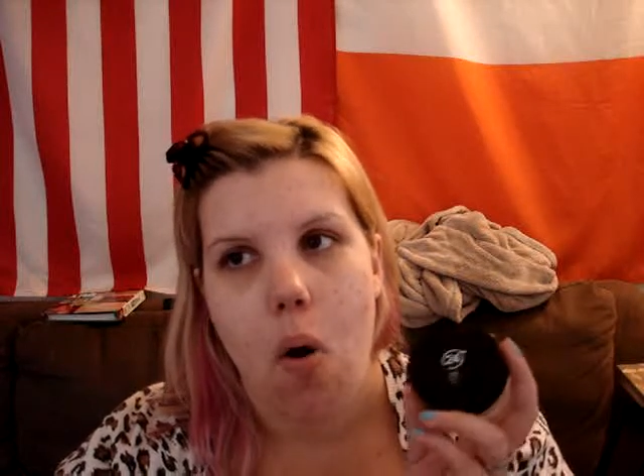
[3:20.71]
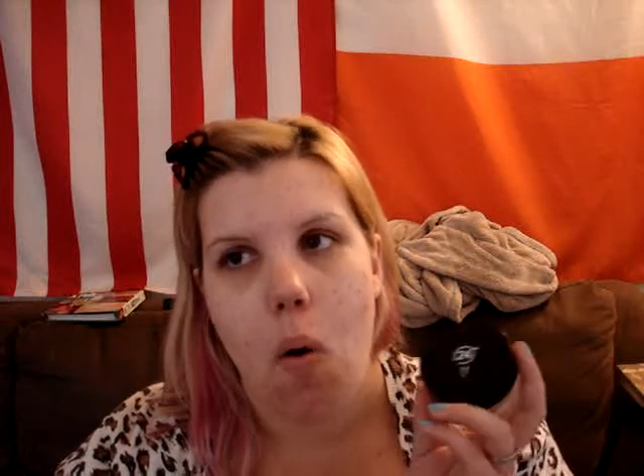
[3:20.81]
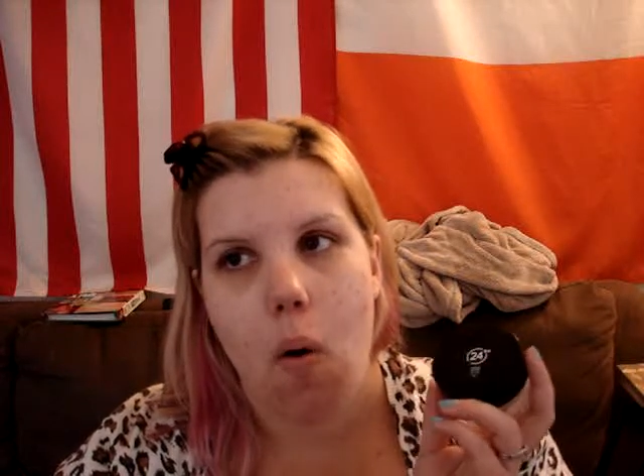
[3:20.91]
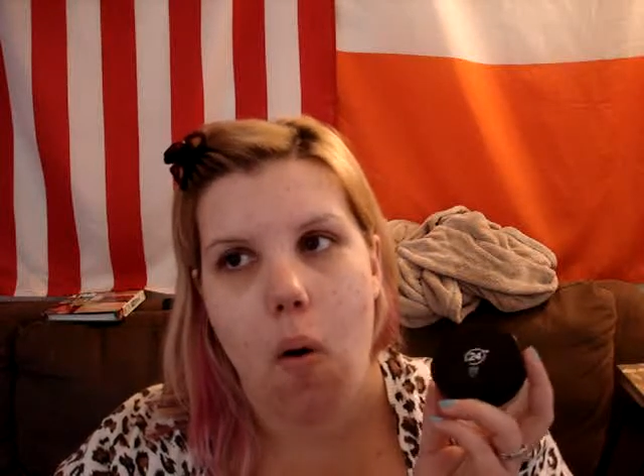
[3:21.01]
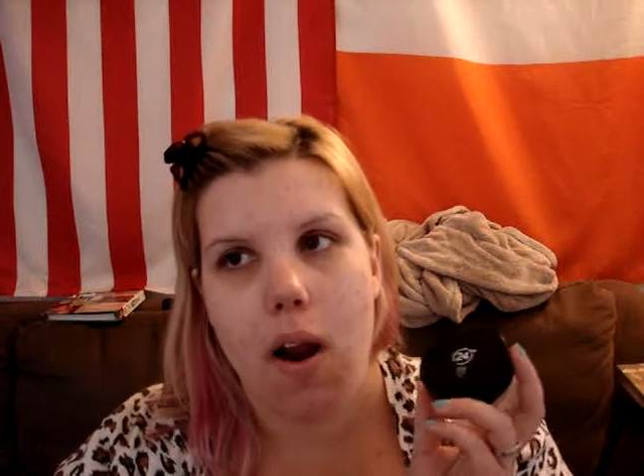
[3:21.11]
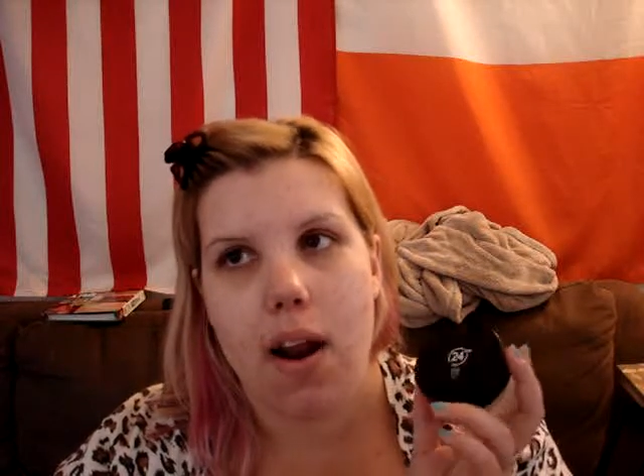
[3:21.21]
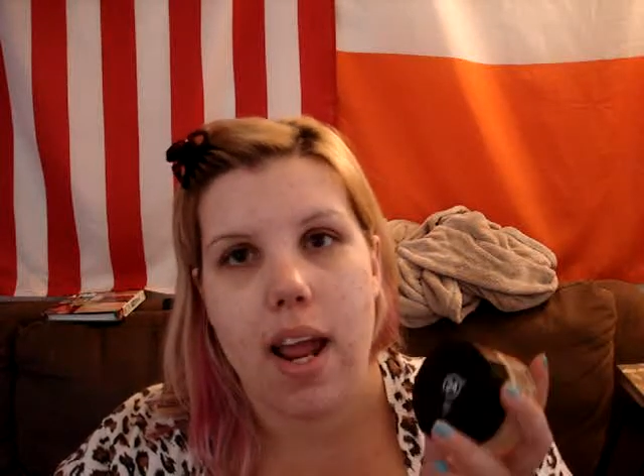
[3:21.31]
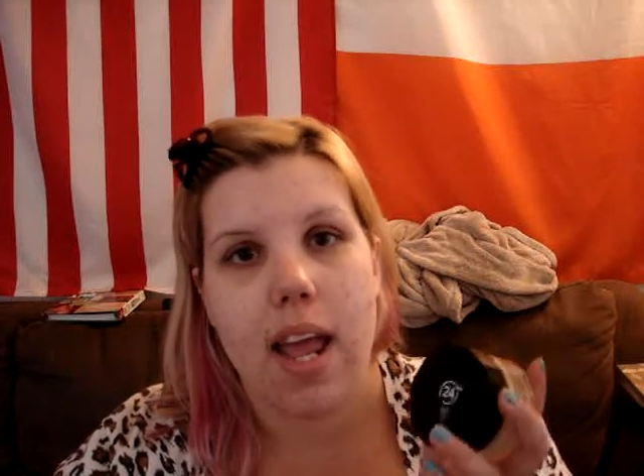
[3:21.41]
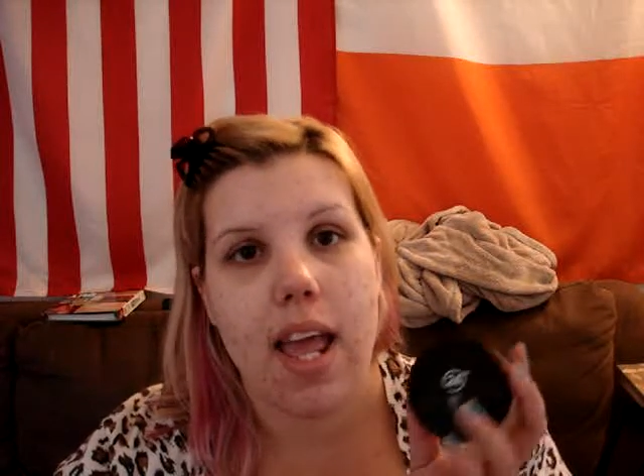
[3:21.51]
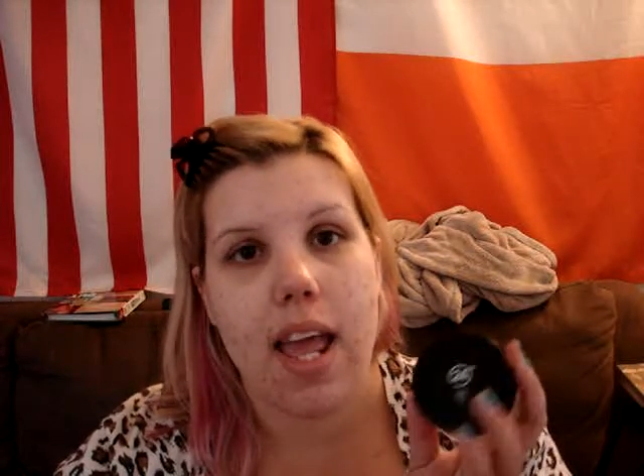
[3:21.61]

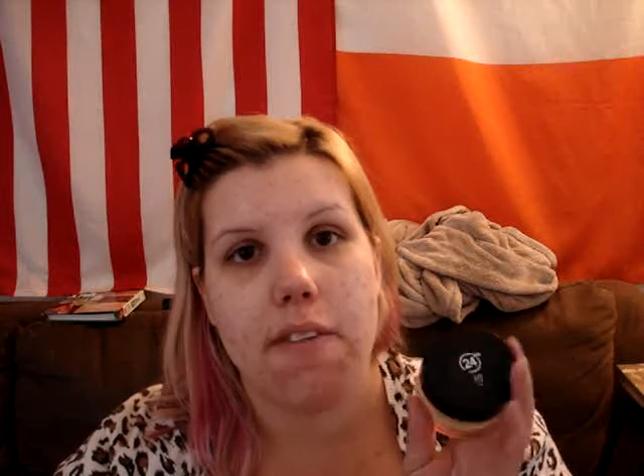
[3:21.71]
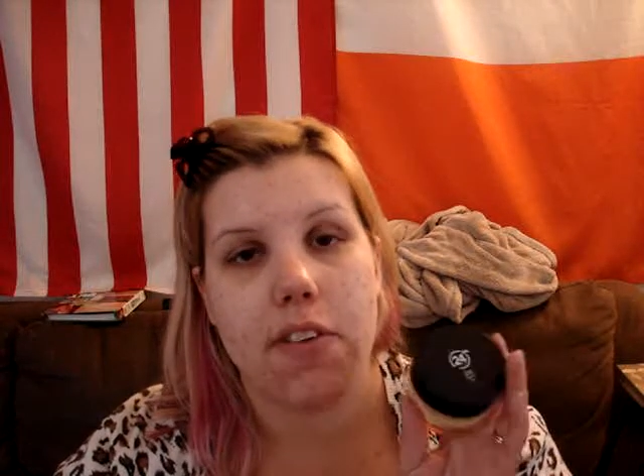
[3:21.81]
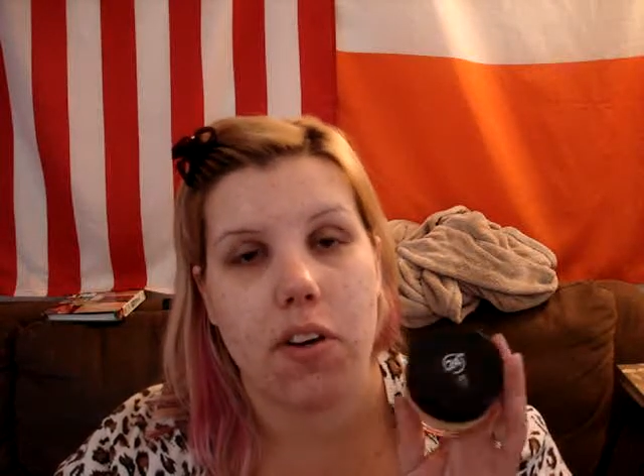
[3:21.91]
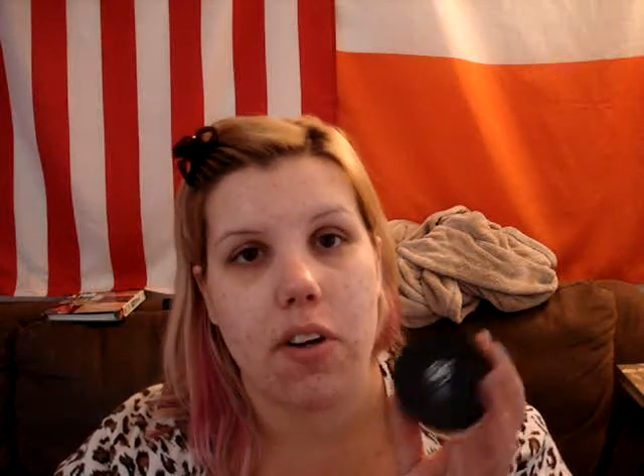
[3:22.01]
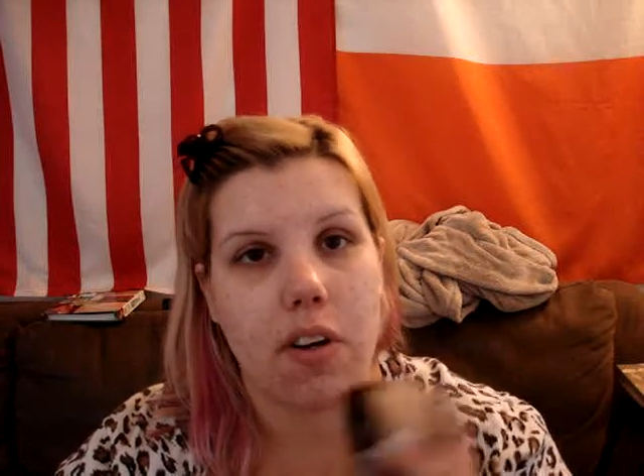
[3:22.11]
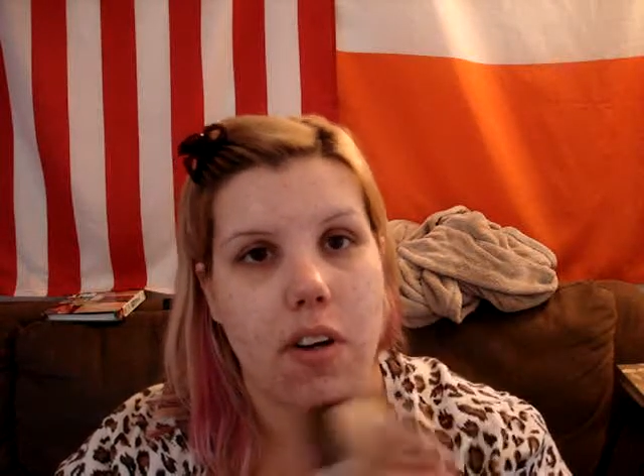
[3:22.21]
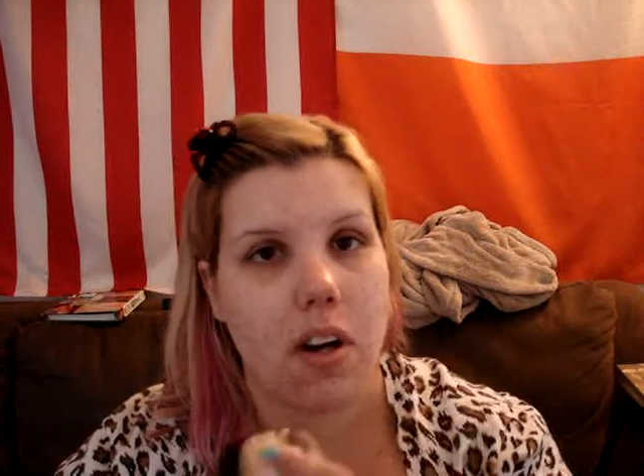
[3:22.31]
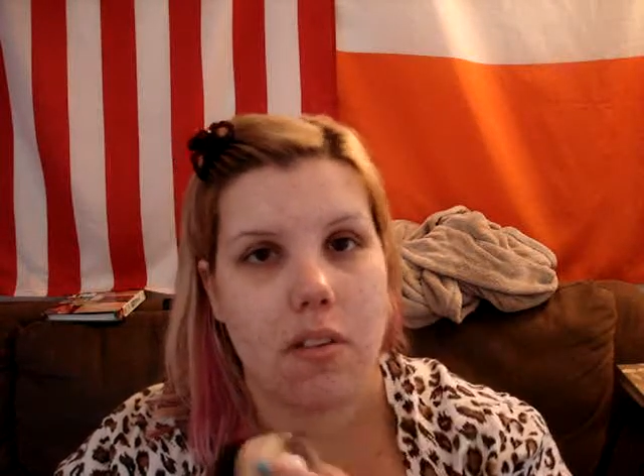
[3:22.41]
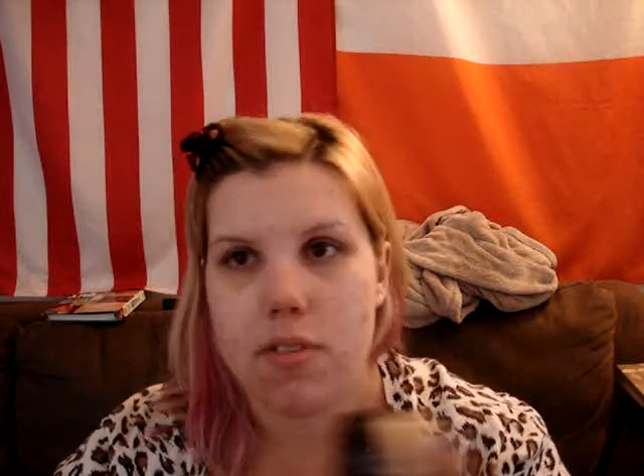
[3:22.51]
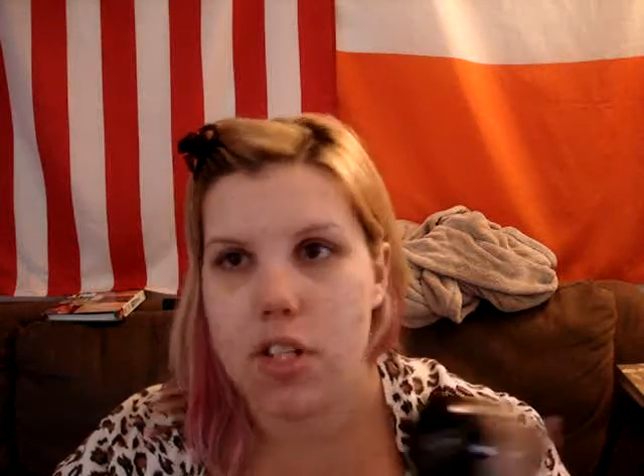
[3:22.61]
or if you're
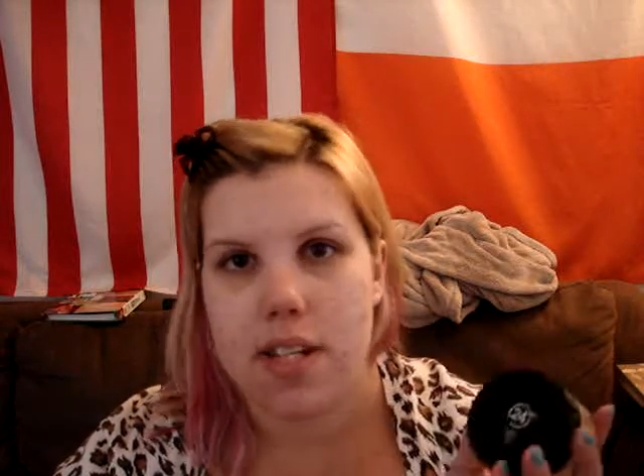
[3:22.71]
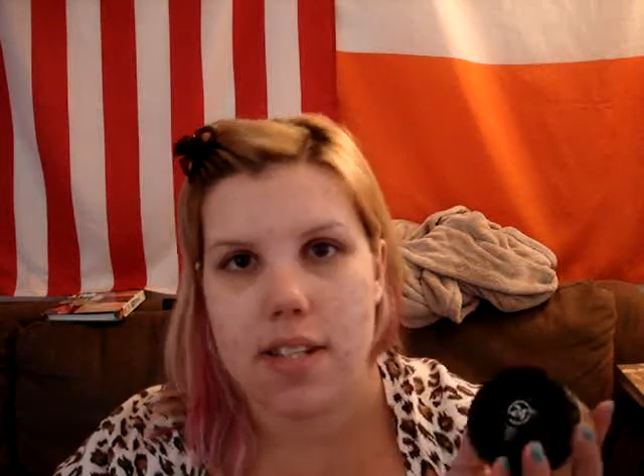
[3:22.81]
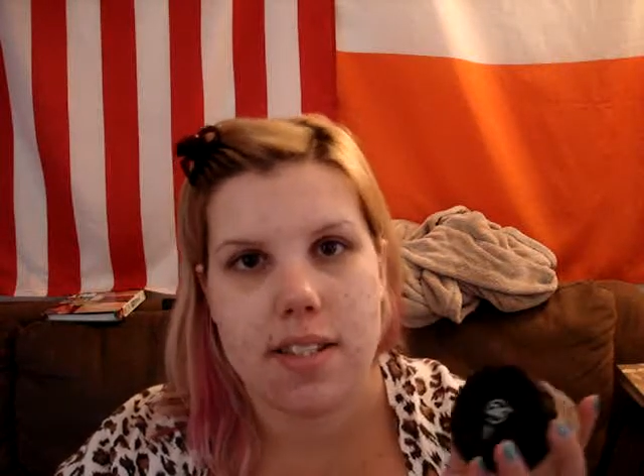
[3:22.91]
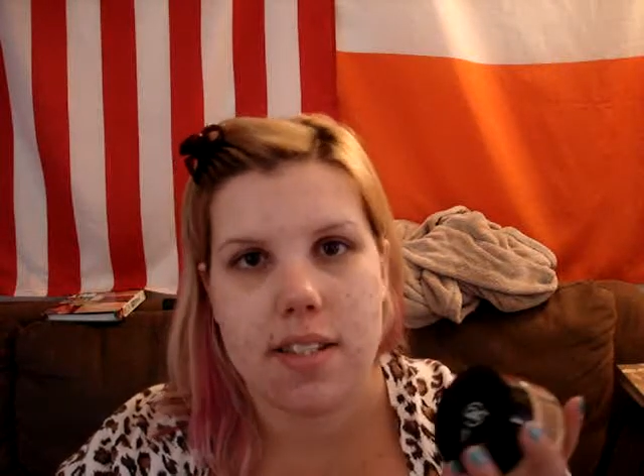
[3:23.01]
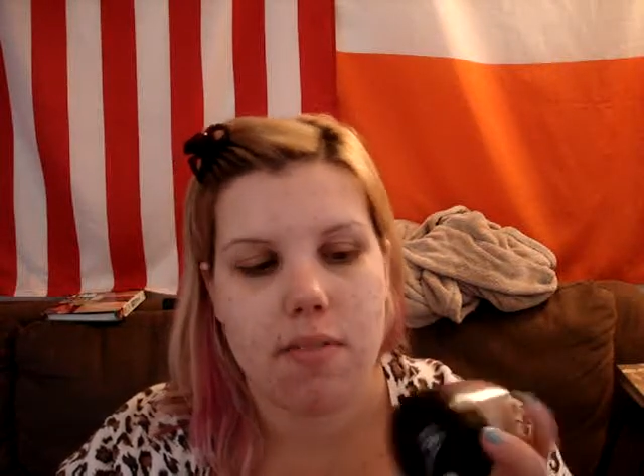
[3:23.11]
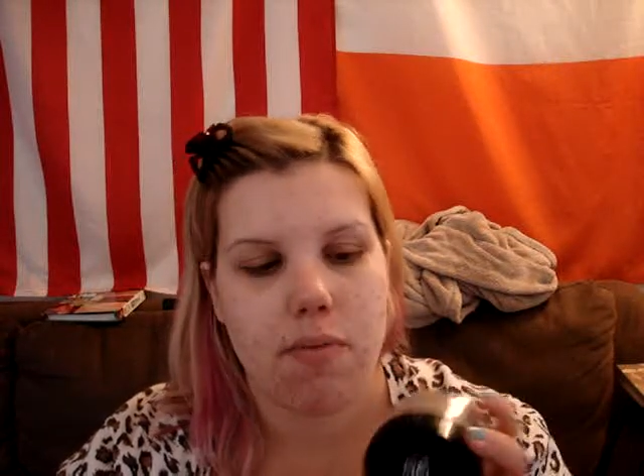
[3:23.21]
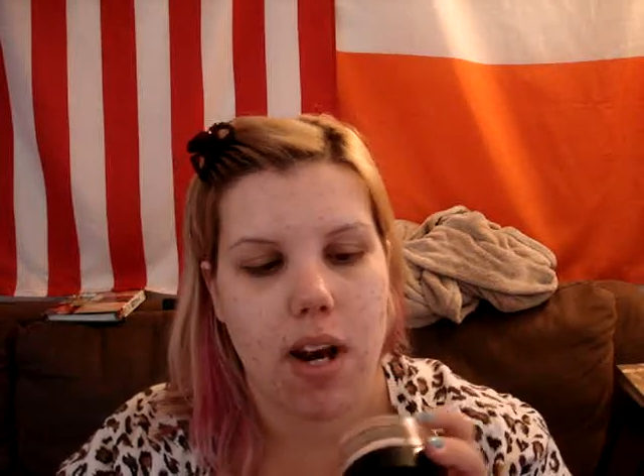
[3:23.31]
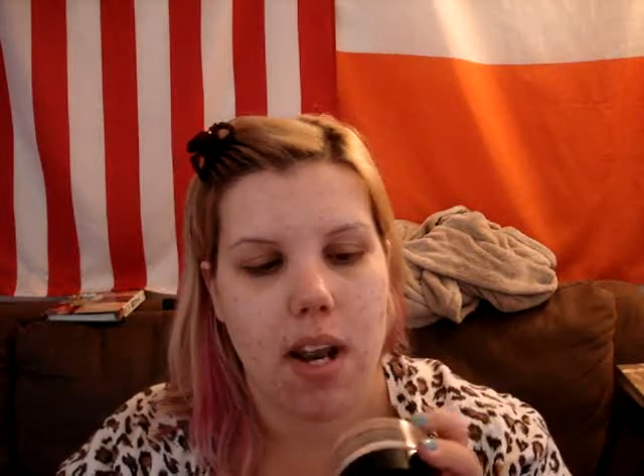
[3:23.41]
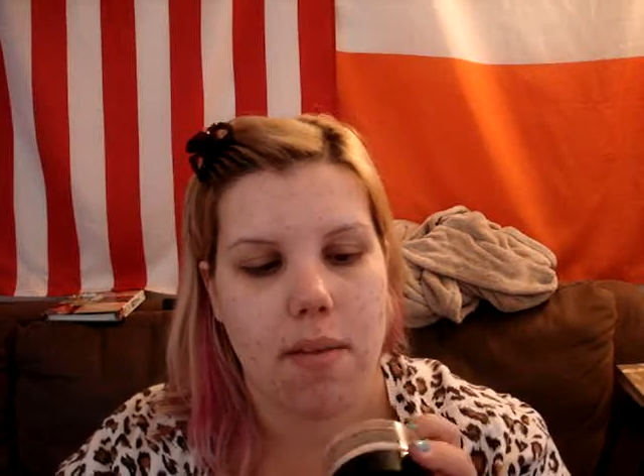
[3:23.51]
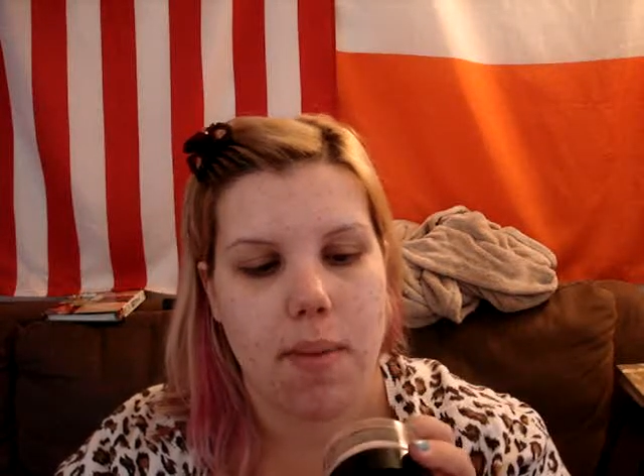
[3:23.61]
just
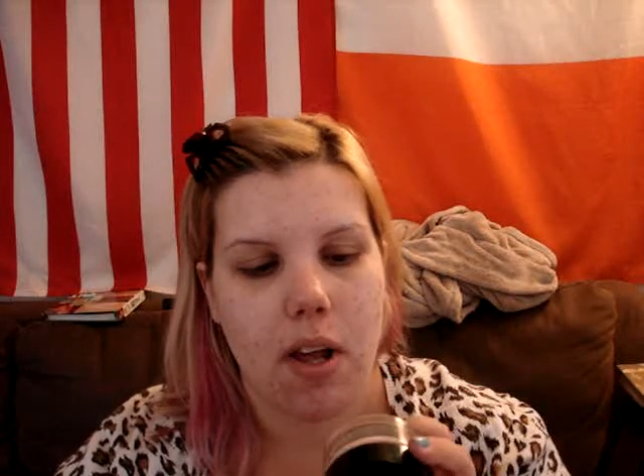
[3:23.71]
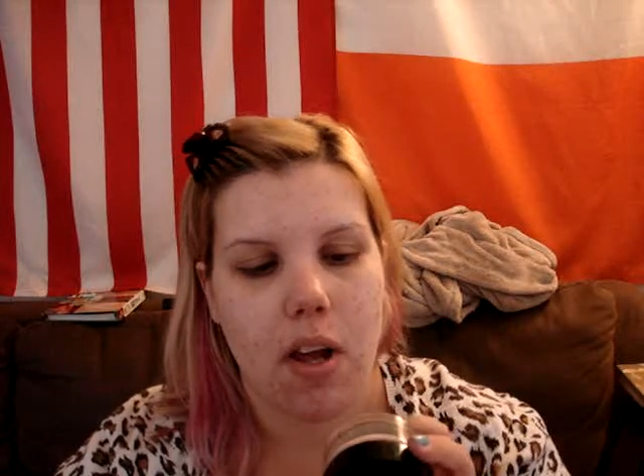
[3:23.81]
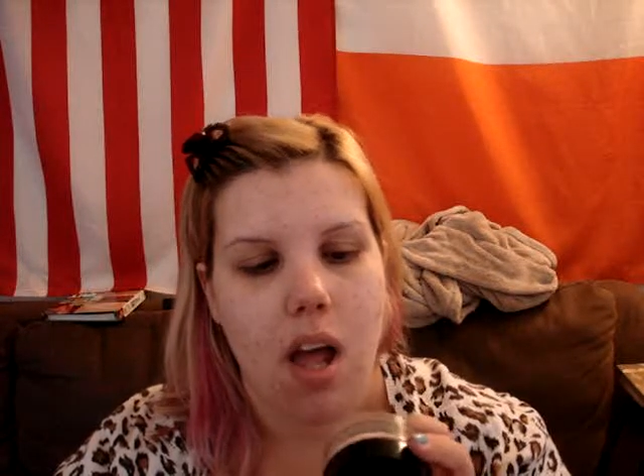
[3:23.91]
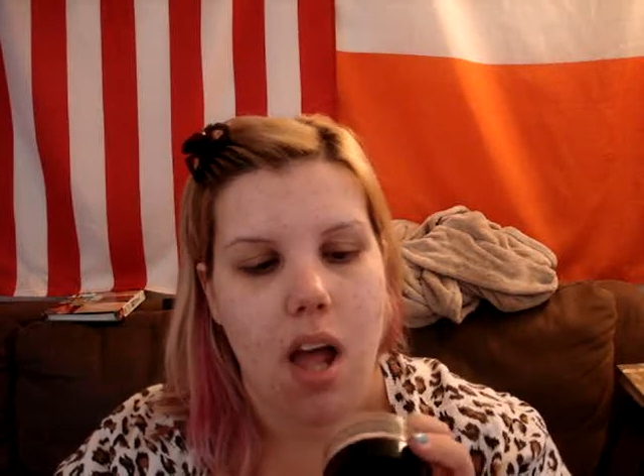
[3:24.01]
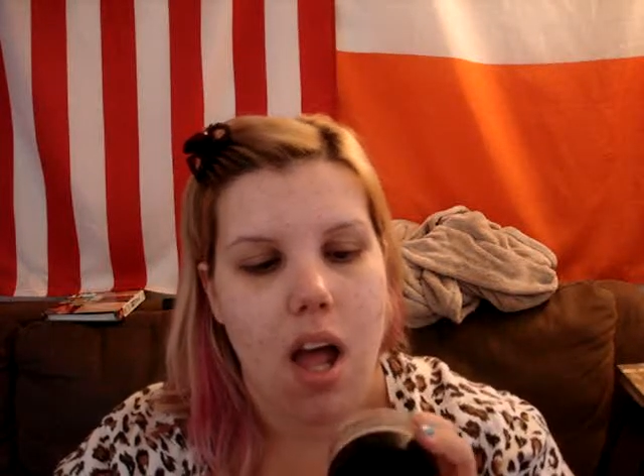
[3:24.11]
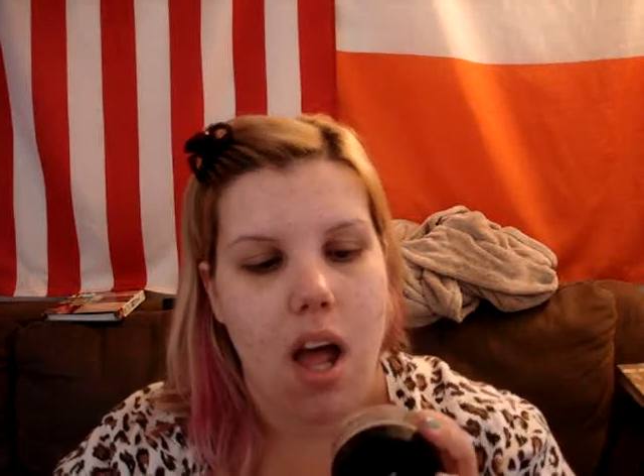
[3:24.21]
run-of-the-mill,